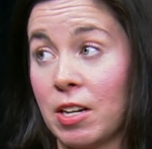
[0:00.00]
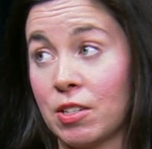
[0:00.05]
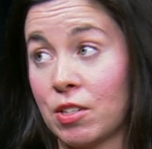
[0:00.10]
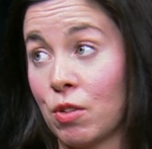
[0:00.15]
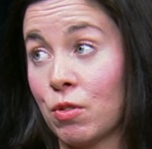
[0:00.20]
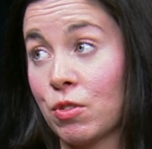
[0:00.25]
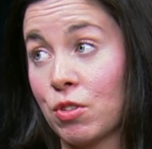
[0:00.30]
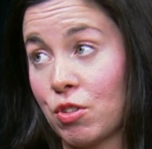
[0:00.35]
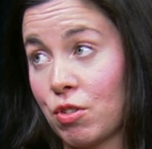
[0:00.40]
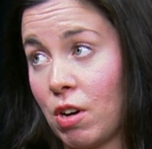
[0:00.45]
his
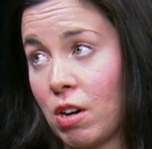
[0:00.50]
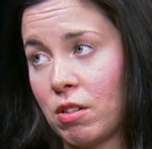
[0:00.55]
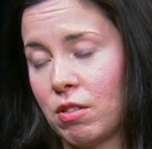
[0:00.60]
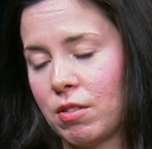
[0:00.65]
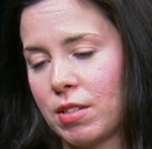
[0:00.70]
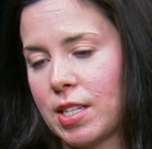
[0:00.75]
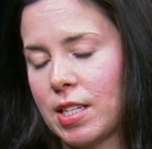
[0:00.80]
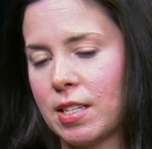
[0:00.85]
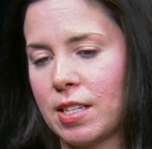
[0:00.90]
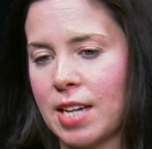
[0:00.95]
own
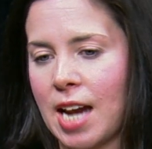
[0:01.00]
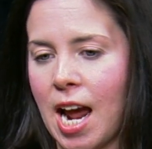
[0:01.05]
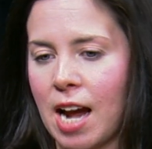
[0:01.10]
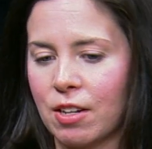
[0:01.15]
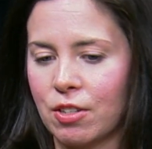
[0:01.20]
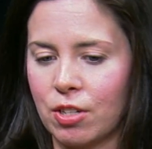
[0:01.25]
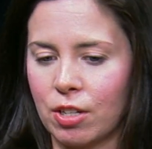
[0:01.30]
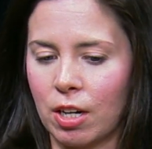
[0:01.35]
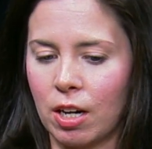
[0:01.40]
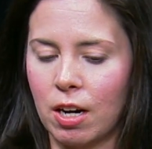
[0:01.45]
struggles as an
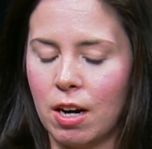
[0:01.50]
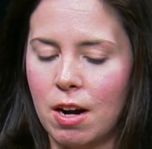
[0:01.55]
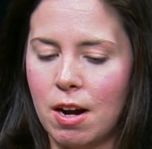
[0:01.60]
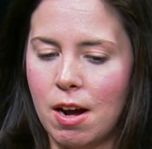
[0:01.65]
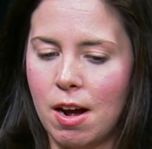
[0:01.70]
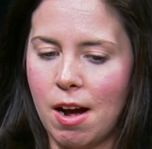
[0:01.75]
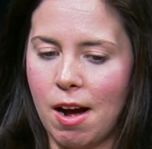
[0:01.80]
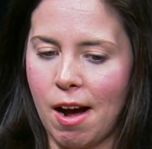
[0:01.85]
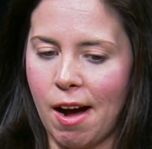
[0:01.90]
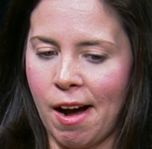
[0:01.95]
actor.
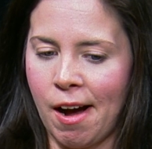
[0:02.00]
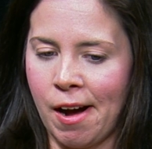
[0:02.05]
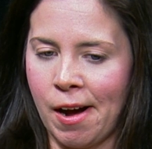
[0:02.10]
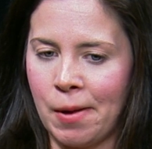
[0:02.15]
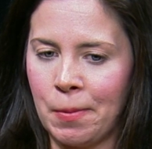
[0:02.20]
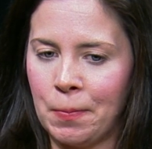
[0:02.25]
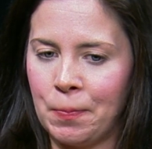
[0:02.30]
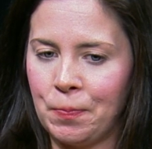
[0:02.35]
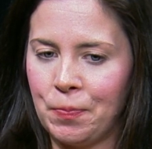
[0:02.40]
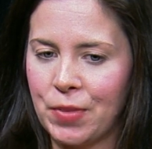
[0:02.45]

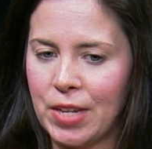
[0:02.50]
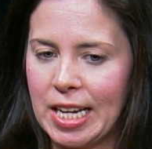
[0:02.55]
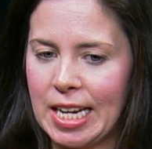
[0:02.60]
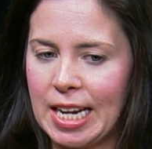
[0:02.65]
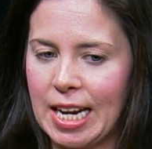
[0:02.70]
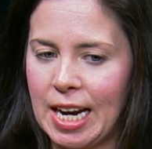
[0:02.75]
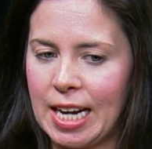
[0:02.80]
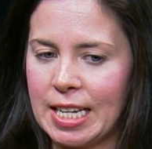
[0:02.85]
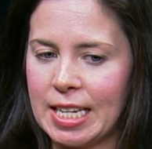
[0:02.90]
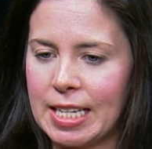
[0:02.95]
And
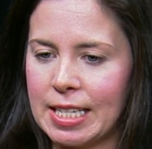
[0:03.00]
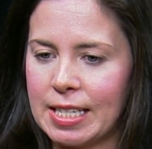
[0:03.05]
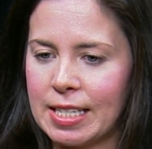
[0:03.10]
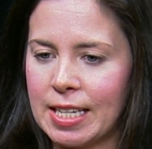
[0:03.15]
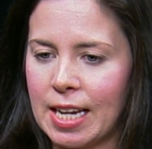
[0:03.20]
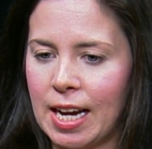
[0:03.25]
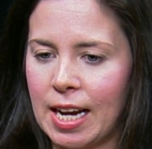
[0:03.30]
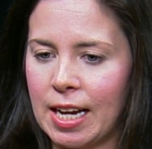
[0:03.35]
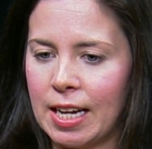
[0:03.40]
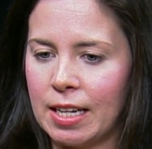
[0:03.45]
he
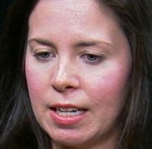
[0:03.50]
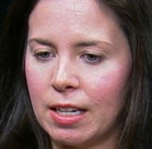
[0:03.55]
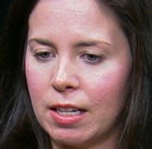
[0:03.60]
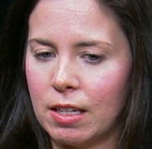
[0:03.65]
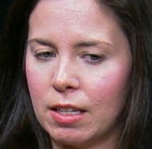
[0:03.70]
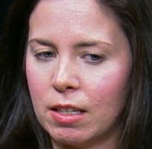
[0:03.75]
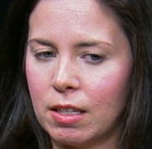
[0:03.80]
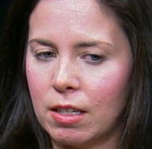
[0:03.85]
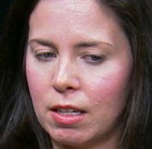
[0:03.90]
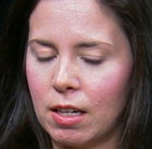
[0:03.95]
said,
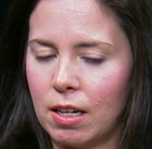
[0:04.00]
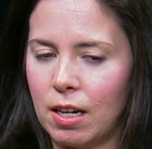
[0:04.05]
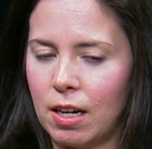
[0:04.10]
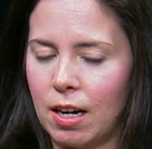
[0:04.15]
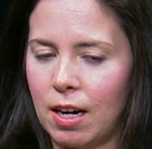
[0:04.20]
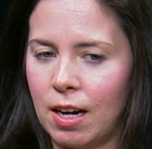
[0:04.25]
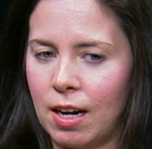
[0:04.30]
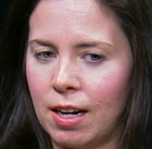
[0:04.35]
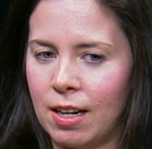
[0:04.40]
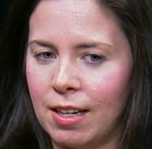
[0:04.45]

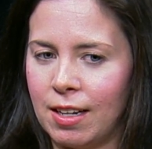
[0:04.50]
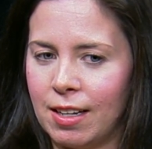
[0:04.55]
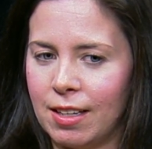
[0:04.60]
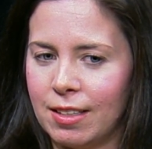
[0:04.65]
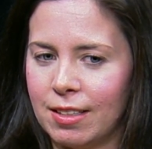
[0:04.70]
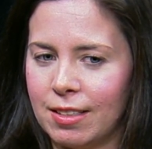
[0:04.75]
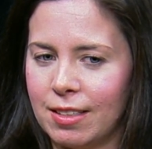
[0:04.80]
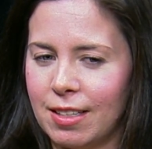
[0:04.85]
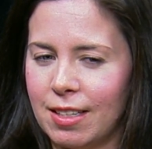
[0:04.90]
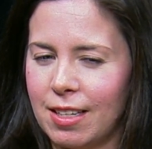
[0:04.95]

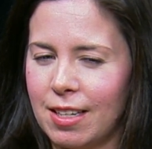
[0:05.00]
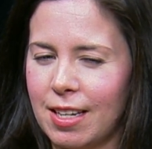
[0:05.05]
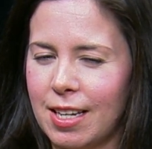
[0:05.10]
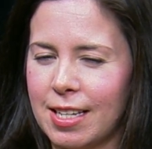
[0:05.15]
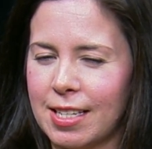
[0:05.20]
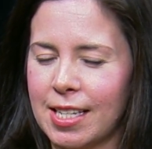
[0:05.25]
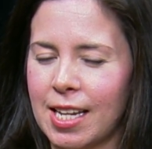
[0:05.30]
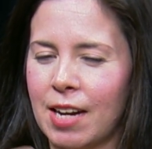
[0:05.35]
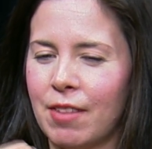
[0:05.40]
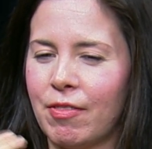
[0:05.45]

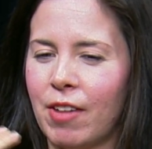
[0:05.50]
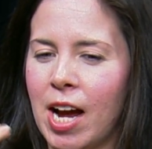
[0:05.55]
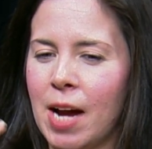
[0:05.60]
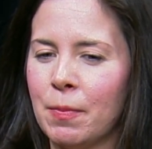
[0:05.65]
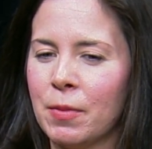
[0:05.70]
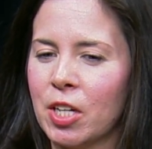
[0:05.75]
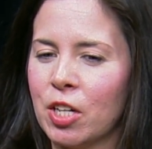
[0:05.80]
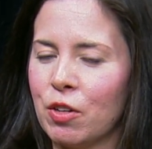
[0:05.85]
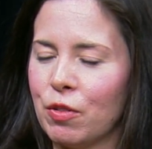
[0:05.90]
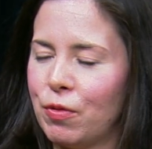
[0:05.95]
if
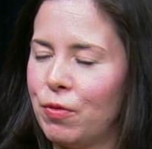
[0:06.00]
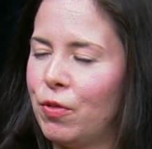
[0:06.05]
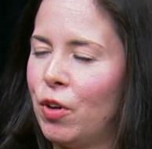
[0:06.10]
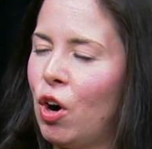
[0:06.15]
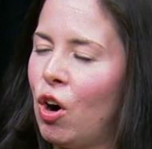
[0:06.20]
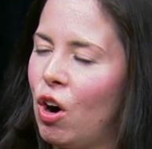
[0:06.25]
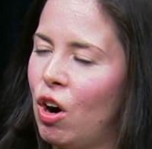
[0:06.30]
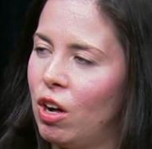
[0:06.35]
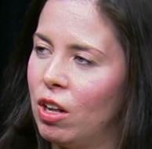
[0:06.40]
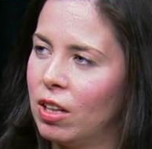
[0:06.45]
I'm going to
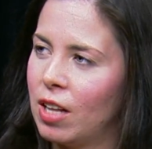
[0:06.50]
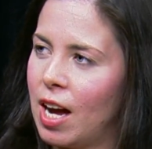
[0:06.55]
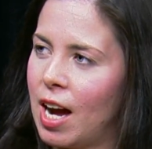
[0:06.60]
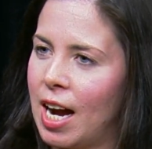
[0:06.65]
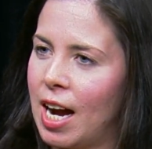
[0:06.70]
fall,